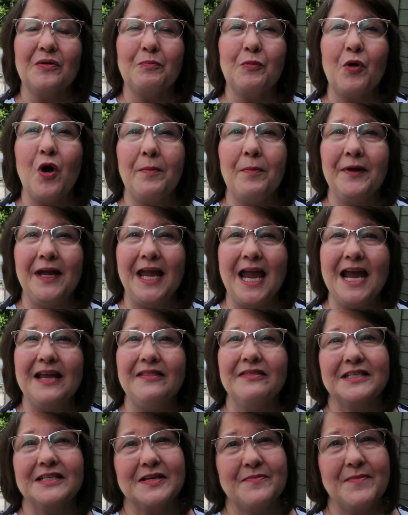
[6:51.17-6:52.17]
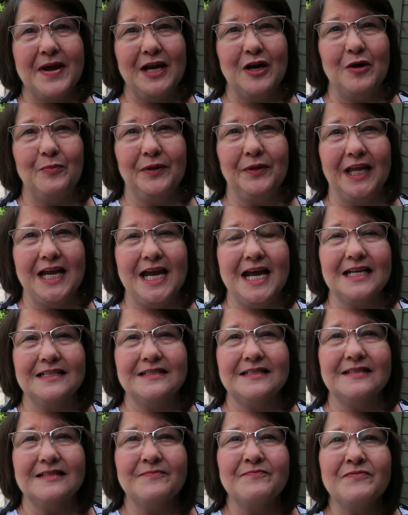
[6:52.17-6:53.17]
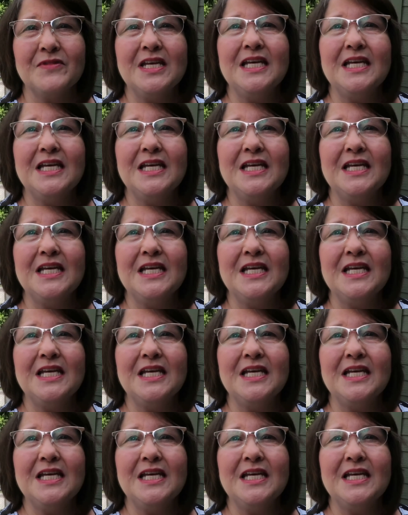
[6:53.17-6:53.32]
propagate the tomato plants